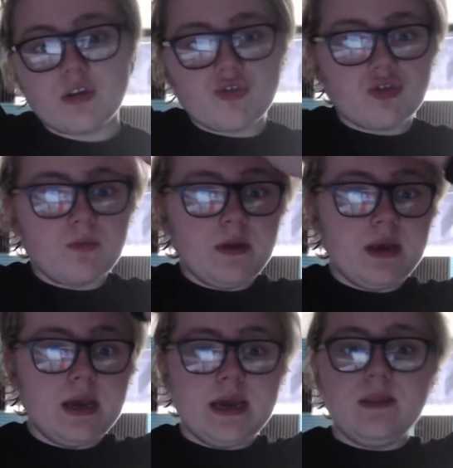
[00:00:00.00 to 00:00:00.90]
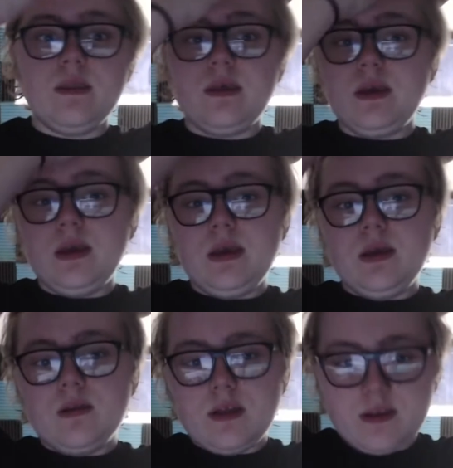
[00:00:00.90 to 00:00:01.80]
should be in
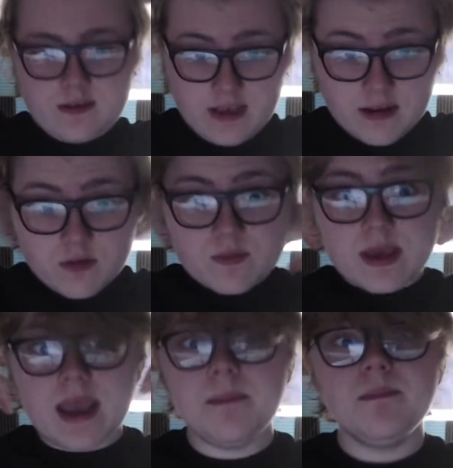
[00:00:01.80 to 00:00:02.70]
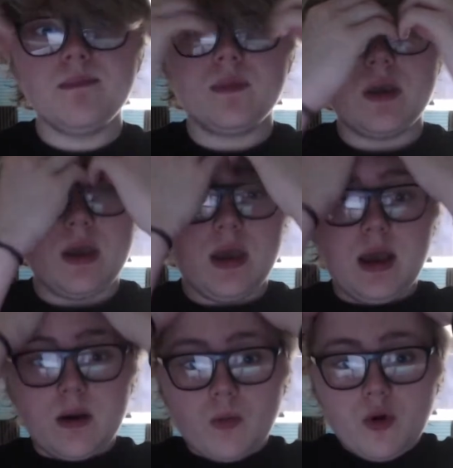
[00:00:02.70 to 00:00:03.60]
this sector of the game,
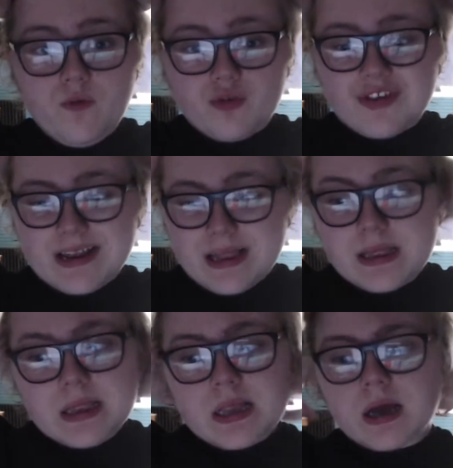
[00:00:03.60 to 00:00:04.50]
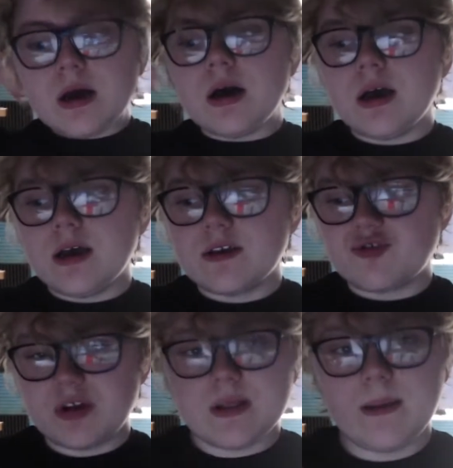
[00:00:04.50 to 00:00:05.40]
and one of you said a
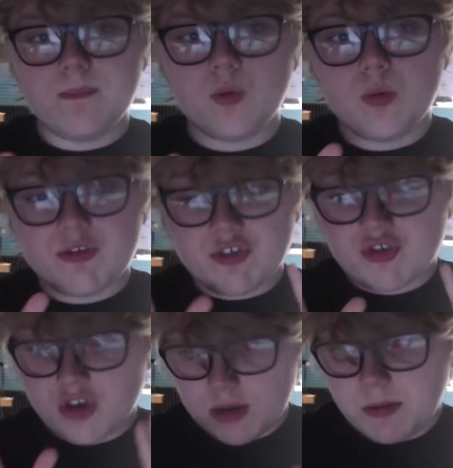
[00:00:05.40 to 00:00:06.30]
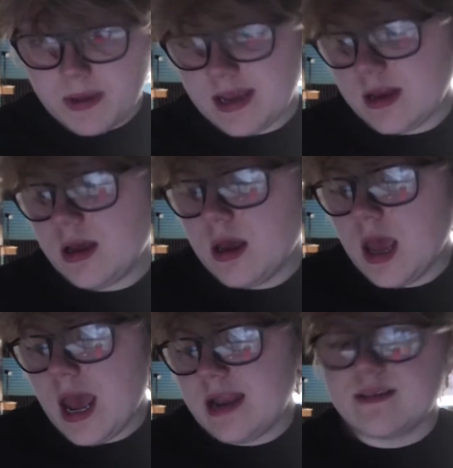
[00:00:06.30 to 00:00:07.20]
street lamp, which is going to be made,
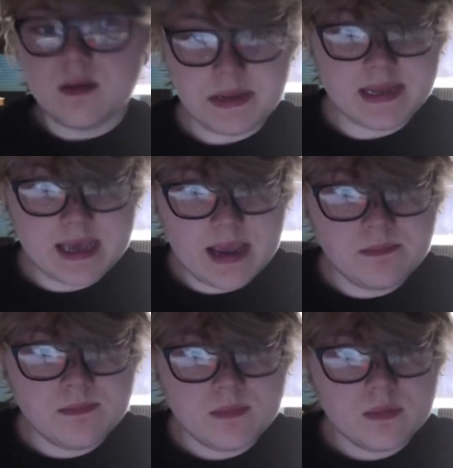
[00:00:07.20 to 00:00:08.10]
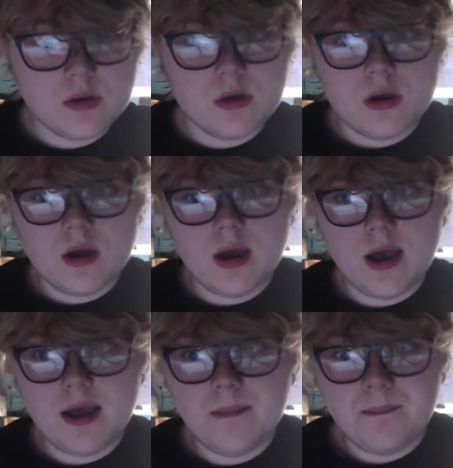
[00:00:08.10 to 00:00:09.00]
and it's going to be in the game.
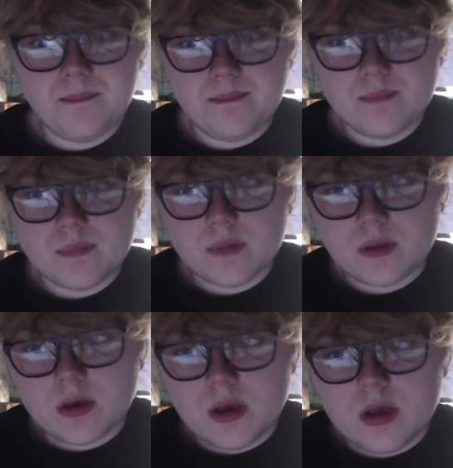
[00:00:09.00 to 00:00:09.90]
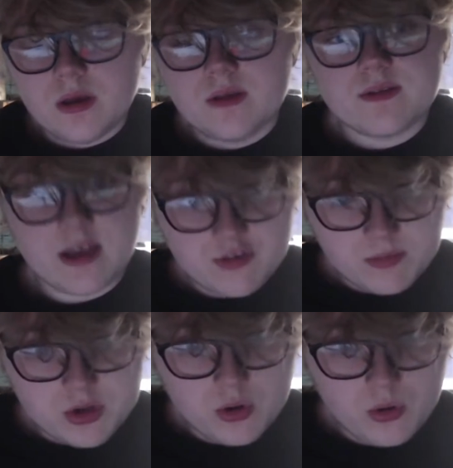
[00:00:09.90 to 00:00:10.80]
So that's going
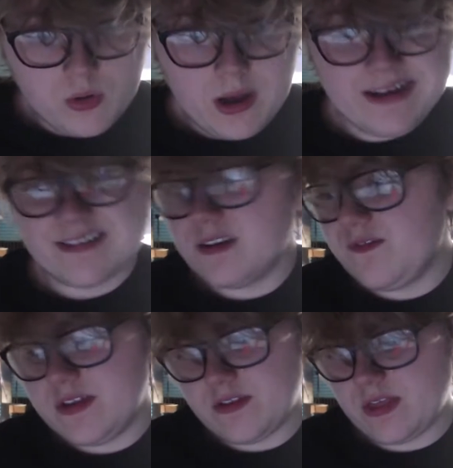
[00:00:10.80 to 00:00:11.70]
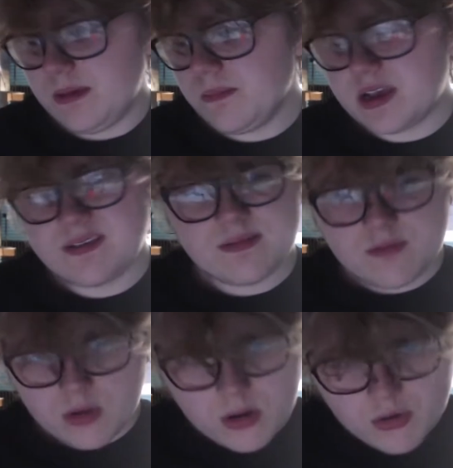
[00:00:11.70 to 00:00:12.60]
to be cool, and it's going to fit the theme because
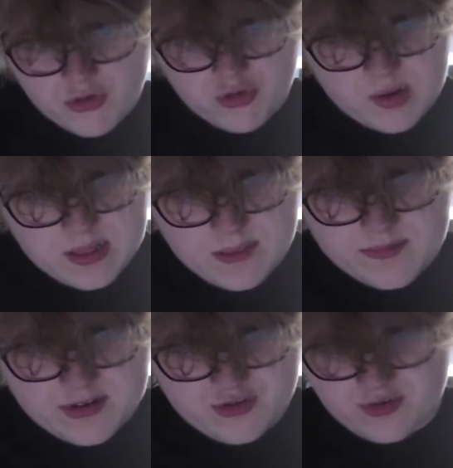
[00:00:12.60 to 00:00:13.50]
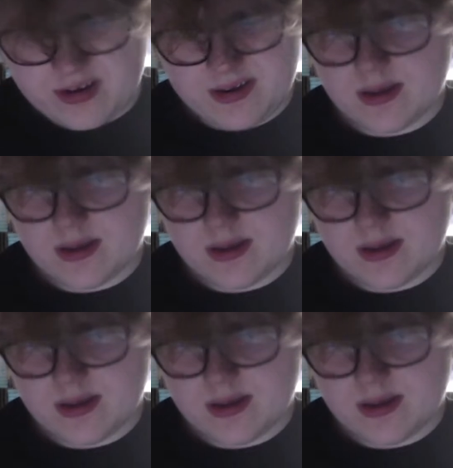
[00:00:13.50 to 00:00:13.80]
of course a street lamp's in a street.